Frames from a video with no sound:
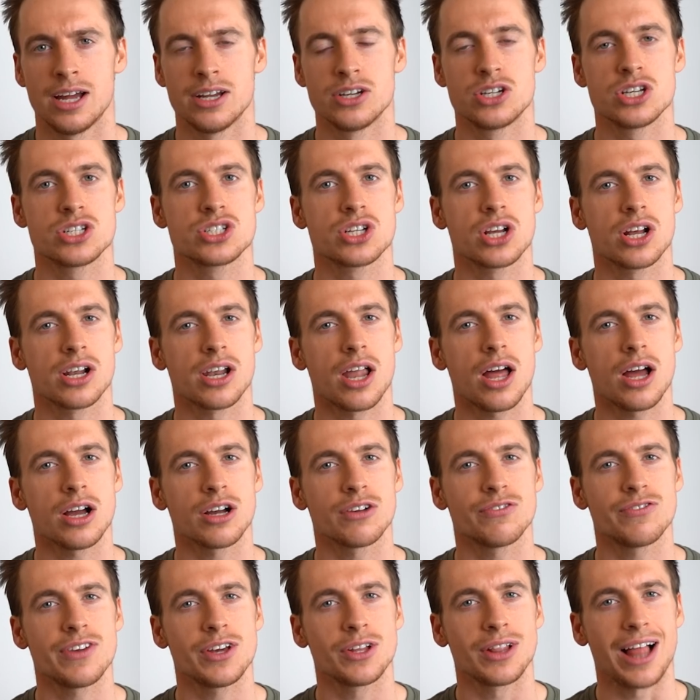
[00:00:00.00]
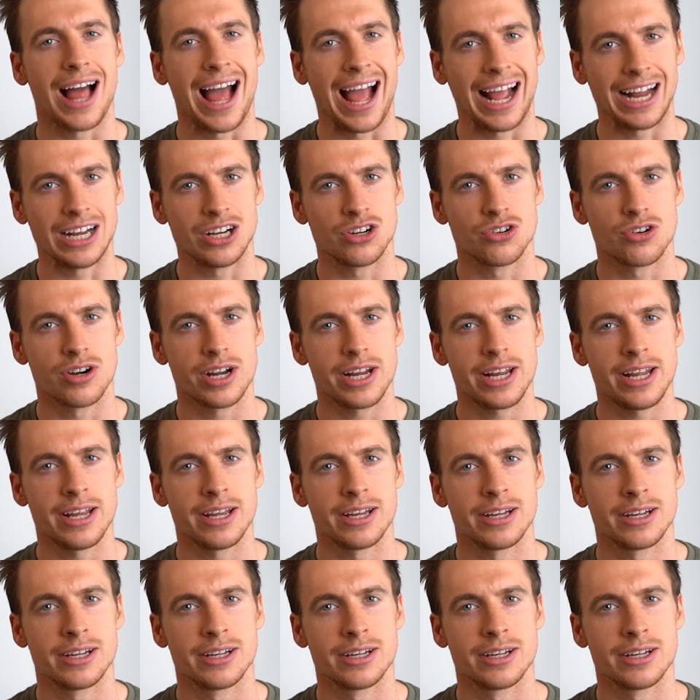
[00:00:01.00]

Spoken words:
Does Clark feel angry?